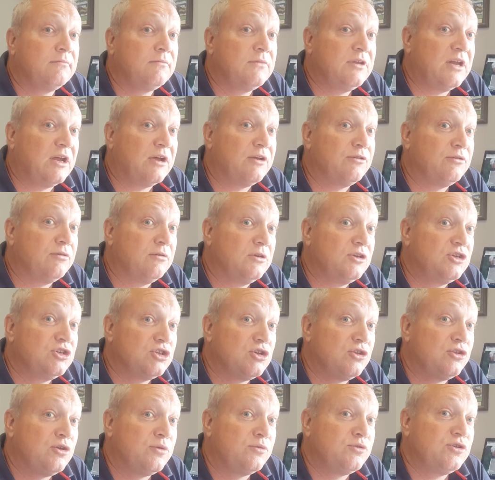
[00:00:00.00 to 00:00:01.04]
She's
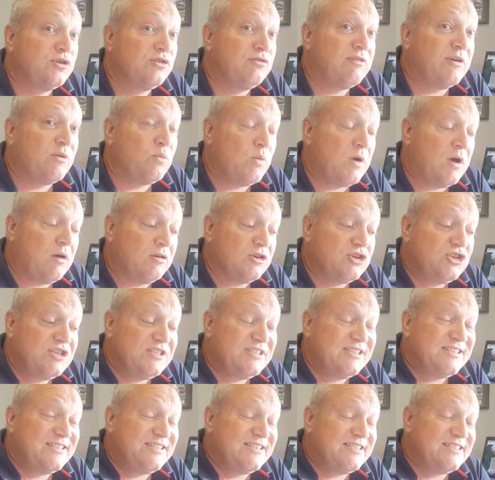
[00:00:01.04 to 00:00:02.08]
got the opportunity to run well.
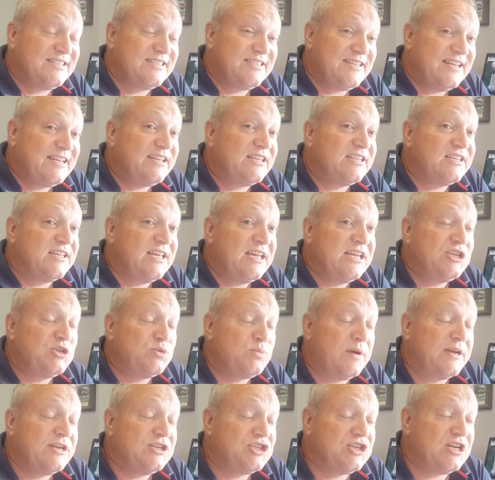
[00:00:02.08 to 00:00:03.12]
She's a distinct each
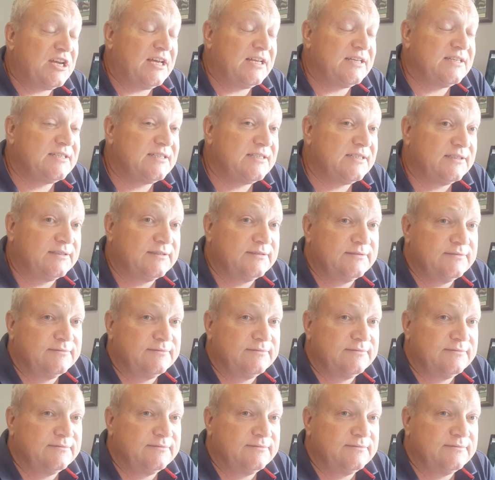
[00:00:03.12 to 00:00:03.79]
way chance.